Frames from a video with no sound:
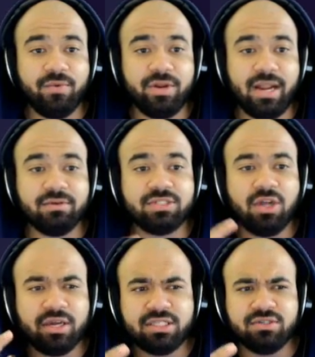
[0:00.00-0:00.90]
arena and i was
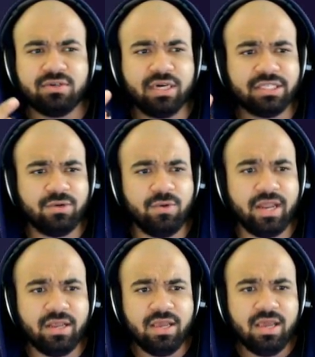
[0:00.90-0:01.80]
talking to uh twit
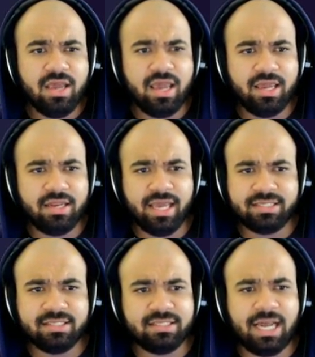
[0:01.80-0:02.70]
and
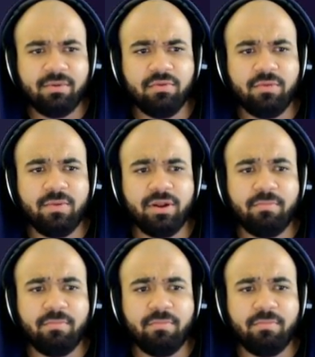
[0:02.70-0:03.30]
Nexus and a couple of people, and